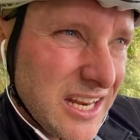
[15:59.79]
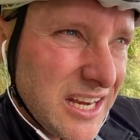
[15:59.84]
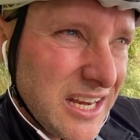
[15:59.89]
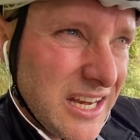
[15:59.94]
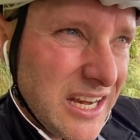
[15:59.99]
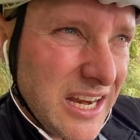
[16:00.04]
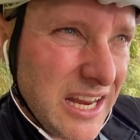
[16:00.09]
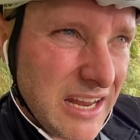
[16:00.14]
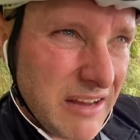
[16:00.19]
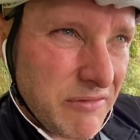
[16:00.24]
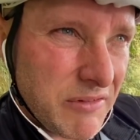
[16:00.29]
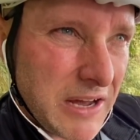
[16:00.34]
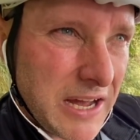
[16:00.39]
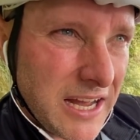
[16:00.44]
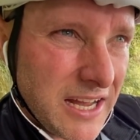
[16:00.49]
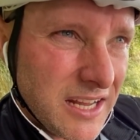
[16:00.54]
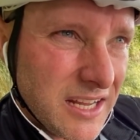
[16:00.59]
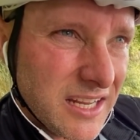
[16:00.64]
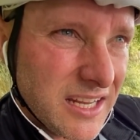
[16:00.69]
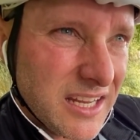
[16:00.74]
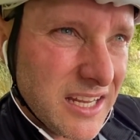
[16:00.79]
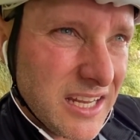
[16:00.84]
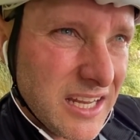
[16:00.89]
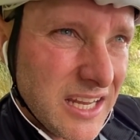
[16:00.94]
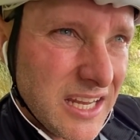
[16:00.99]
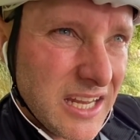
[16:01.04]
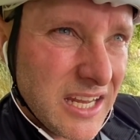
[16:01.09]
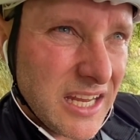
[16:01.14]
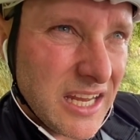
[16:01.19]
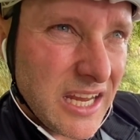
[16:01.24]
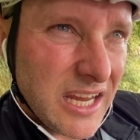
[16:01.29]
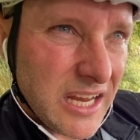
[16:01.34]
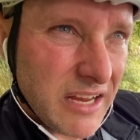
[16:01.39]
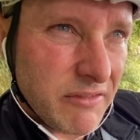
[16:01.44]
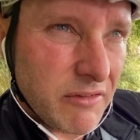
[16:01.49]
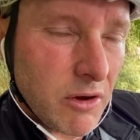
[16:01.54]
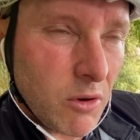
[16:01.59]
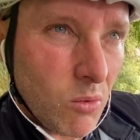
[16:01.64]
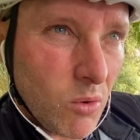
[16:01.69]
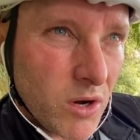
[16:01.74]
never,
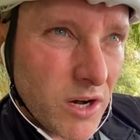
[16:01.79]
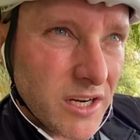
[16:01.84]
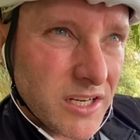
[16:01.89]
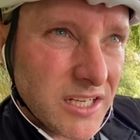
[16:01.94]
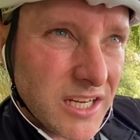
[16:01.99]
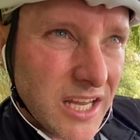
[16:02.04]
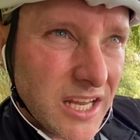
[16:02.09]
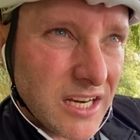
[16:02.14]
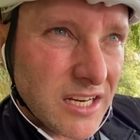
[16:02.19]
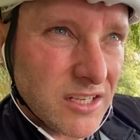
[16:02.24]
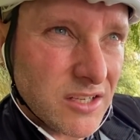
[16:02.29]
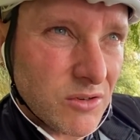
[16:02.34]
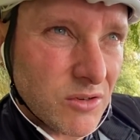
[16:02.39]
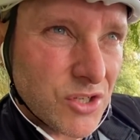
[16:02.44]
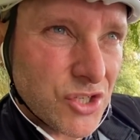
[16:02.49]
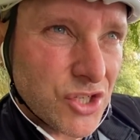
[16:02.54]
ever wanted to get into